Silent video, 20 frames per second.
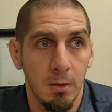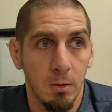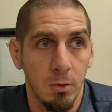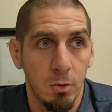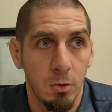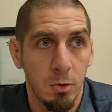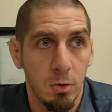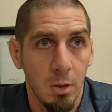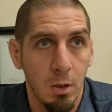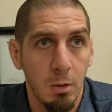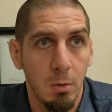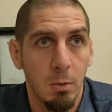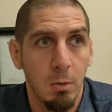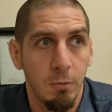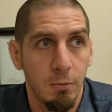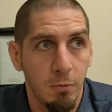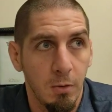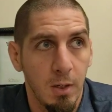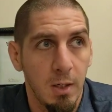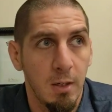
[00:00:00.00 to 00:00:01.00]
They're so
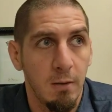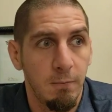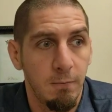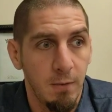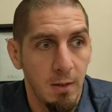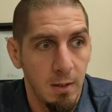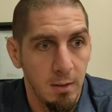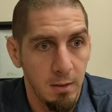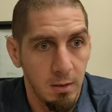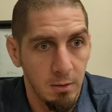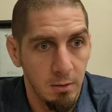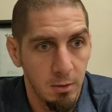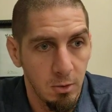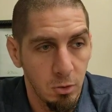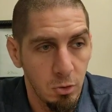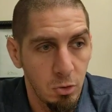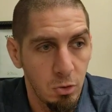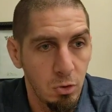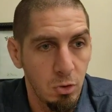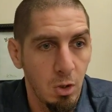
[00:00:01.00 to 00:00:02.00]
afraid of failure.
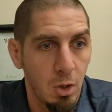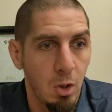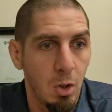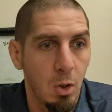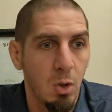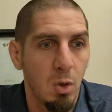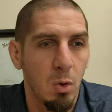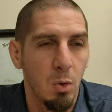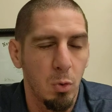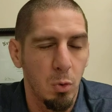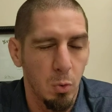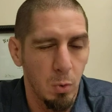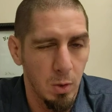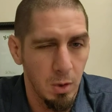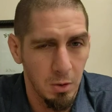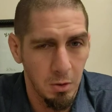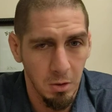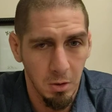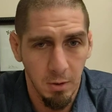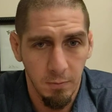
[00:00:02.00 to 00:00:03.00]
They're so
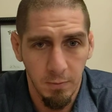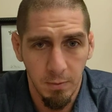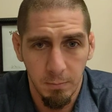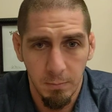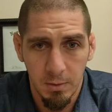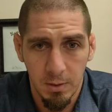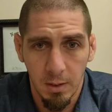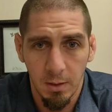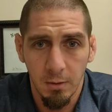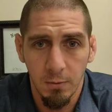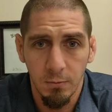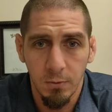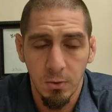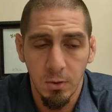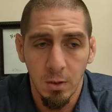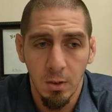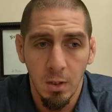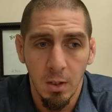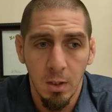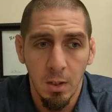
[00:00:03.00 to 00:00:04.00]
critical of
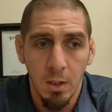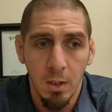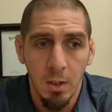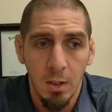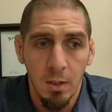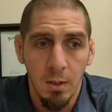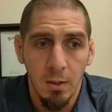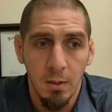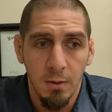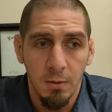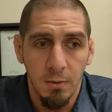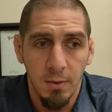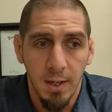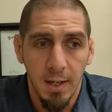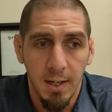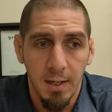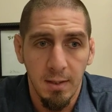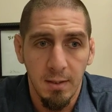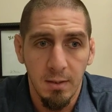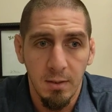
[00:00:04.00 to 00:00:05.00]
themselves
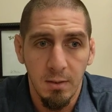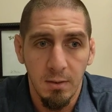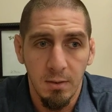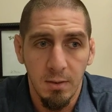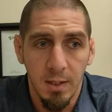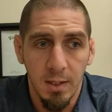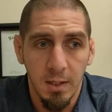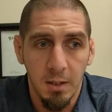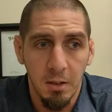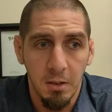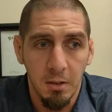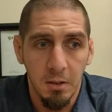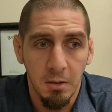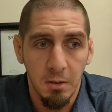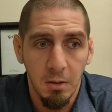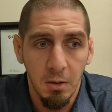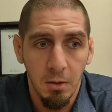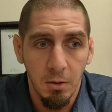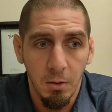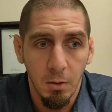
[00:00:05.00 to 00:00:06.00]
that they
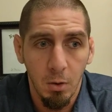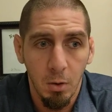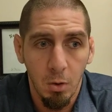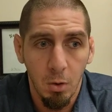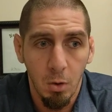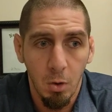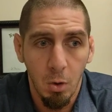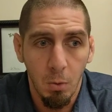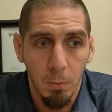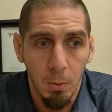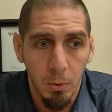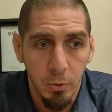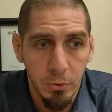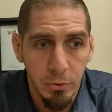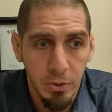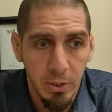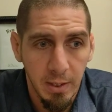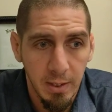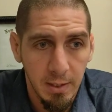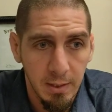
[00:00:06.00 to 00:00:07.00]

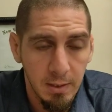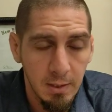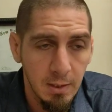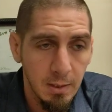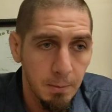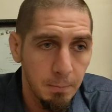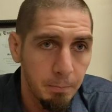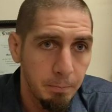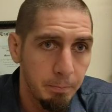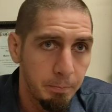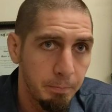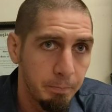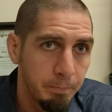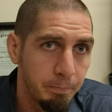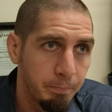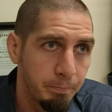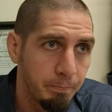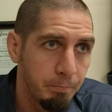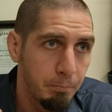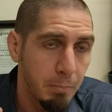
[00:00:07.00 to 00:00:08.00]
almost
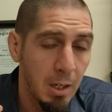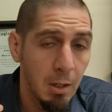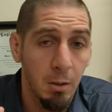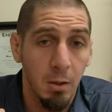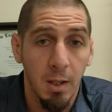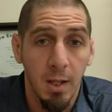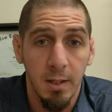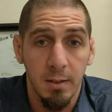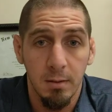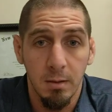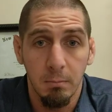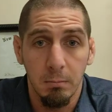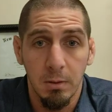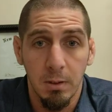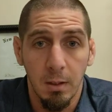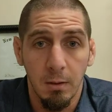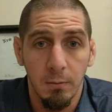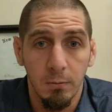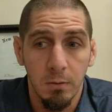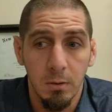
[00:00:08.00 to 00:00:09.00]
paralyze
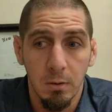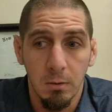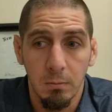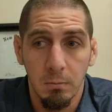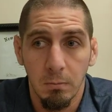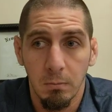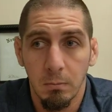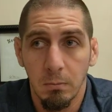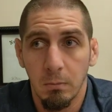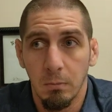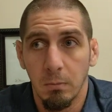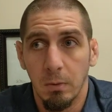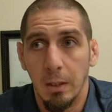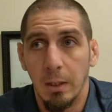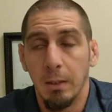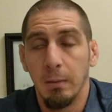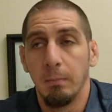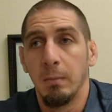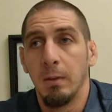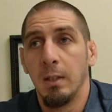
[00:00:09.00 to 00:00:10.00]
themselves,
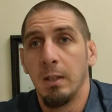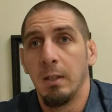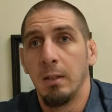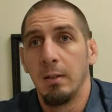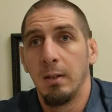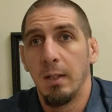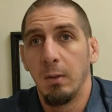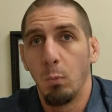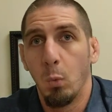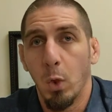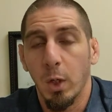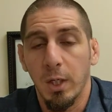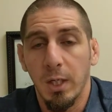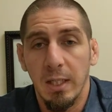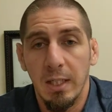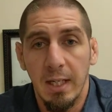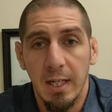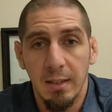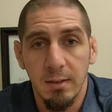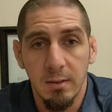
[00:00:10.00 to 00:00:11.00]
right? They work
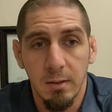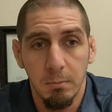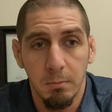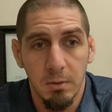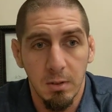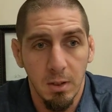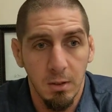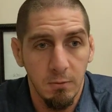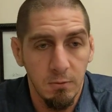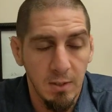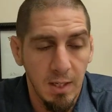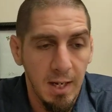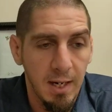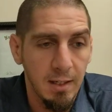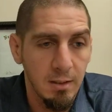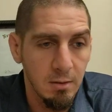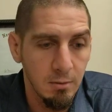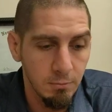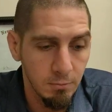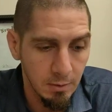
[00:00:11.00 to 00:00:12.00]
against themselves
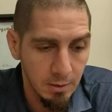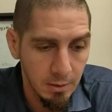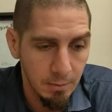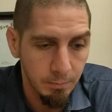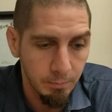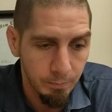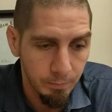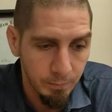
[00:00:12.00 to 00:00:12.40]
actively.